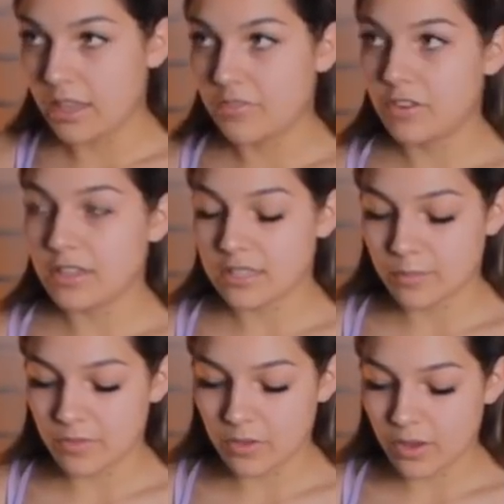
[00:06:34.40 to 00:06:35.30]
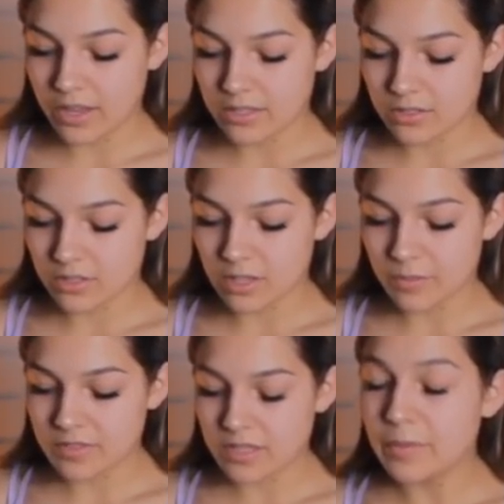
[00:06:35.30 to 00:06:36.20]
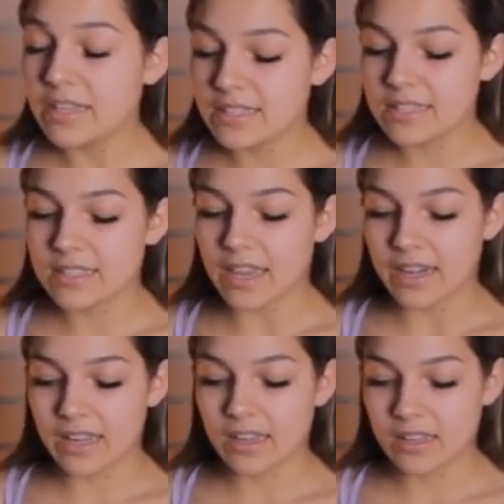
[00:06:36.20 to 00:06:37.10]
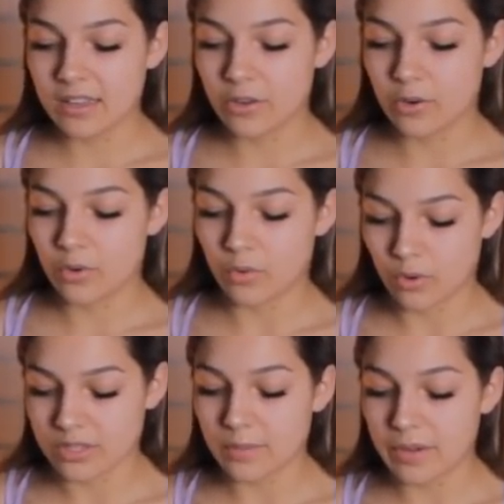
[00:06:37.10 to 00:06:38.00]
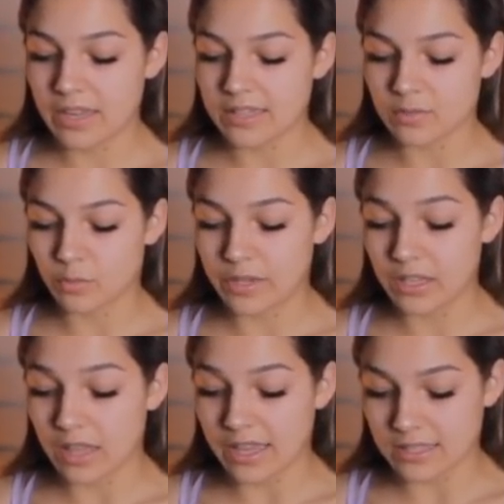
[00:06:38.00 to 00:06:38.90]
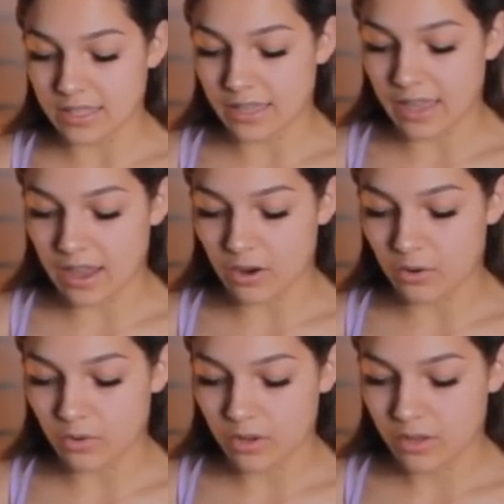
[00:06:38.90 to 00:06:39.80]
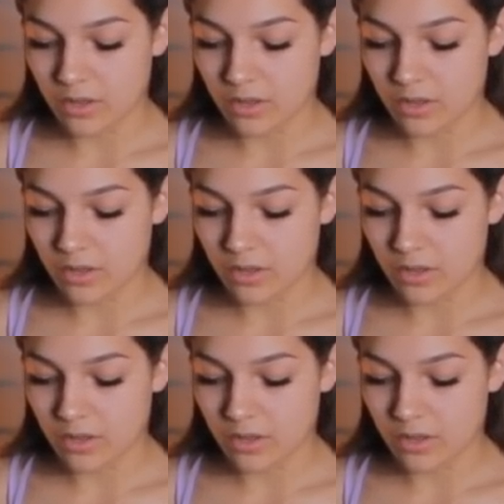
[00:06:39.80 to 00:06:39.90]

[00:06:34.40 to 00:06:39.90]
If not, some of you guys, somebody's deciding, or somebody is realizing how